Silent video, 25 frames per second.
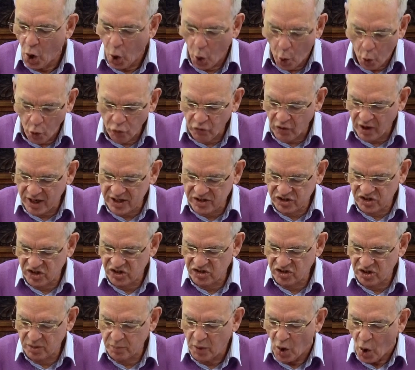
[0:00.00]
or
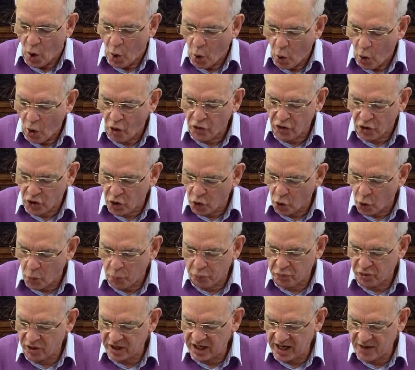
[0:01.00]
racism or on a
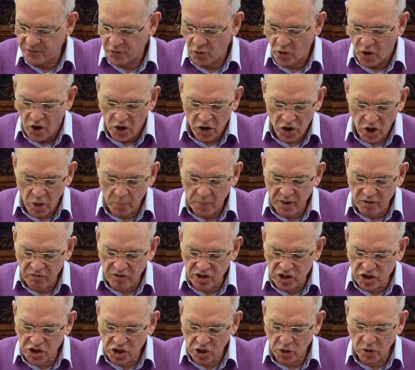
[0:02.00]
corporate level, can be
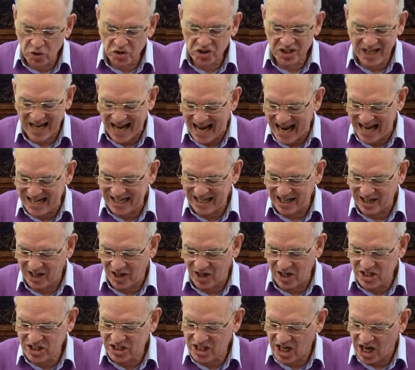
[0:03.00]
reduced,
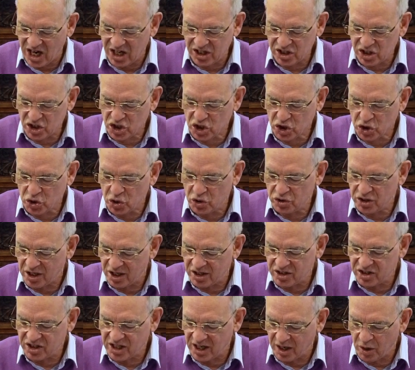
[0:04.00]
analyzed, understood,
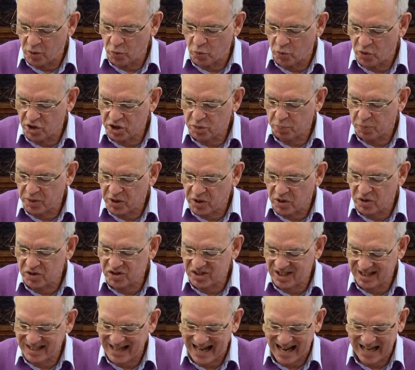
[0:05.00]
and dealt with because
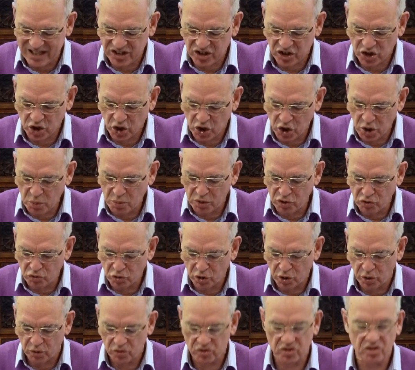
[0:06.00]
it has human
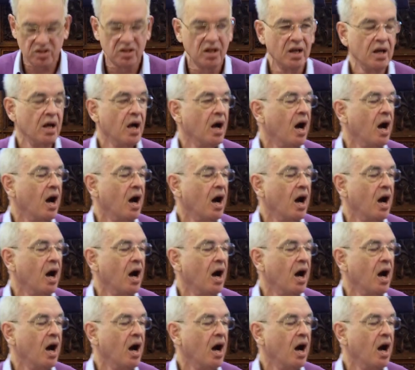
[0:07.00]
roots.